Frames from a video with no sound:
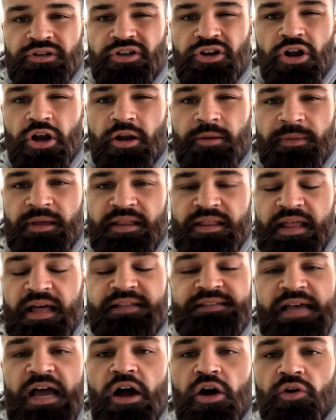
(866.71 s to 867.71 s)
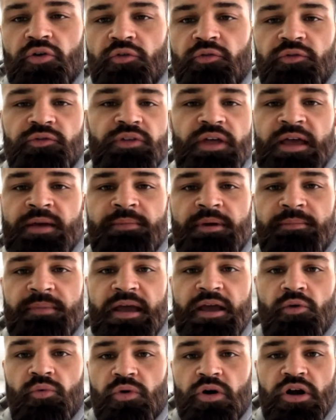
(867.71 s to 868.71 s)
You know what I mean? That's how M
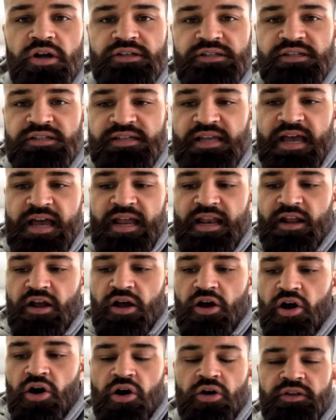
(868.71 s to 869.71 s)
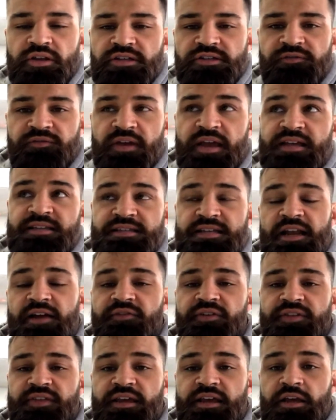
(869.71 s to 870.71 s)
M A works, is that all these fans and
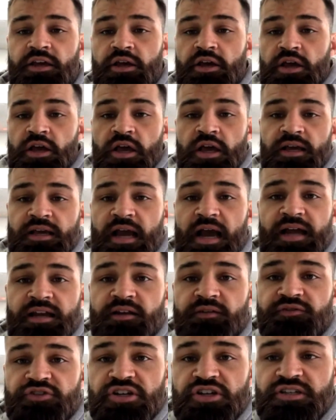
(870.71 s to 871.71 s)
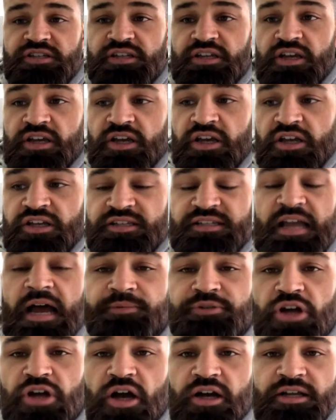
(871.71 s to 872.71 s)
everything kind of just
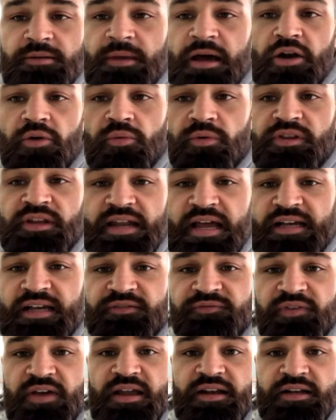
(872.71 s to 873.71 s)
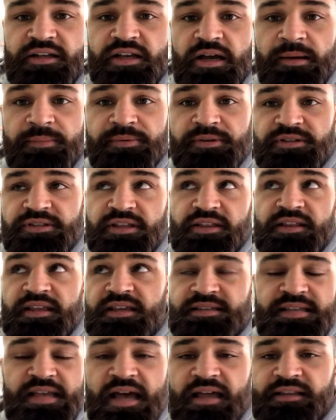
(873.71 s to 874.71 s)
stop talking about it when the next event happens,
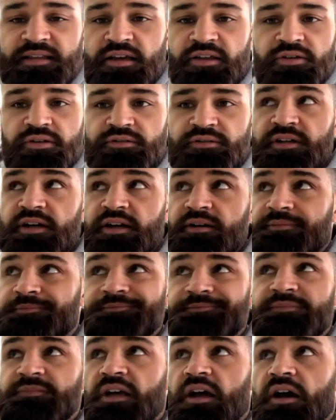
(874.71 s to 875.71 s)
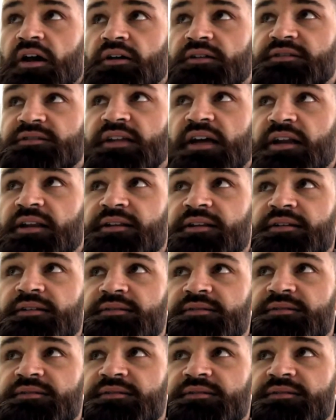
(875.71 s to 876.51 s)
and this, that, and the other. It's like, no, it's not.